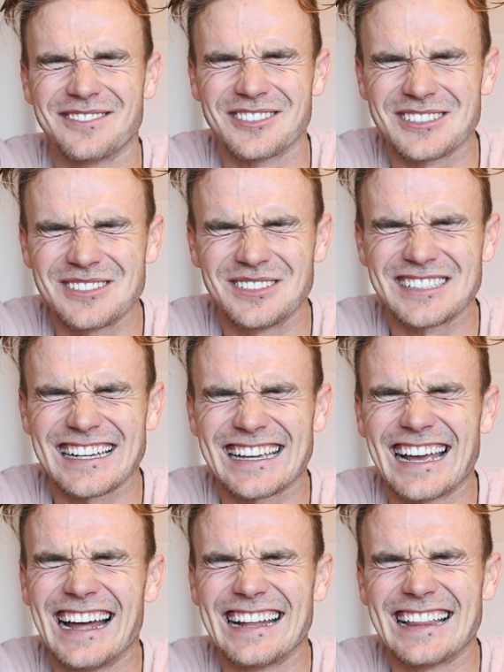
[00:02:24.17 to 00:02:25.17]
for as long as I
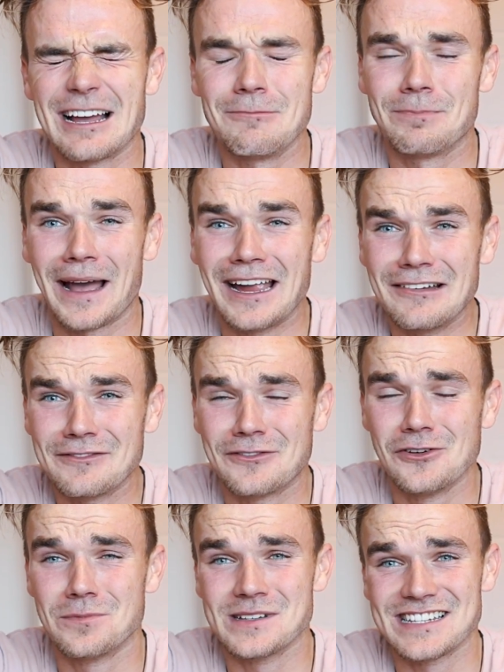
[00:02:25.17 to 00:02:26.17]
can in that
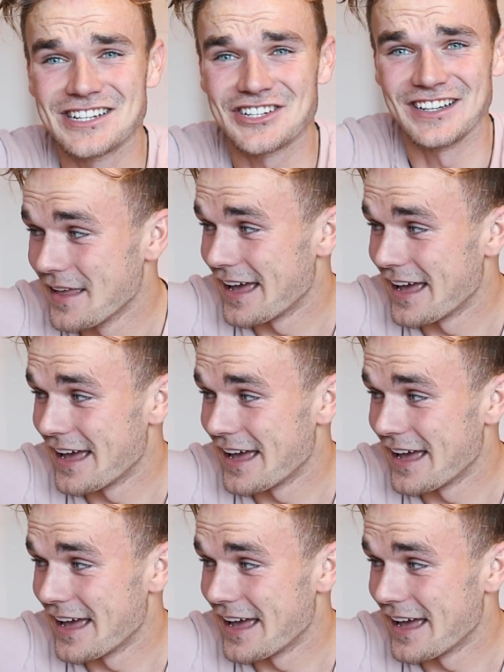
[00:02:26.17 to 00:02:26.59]
painful position,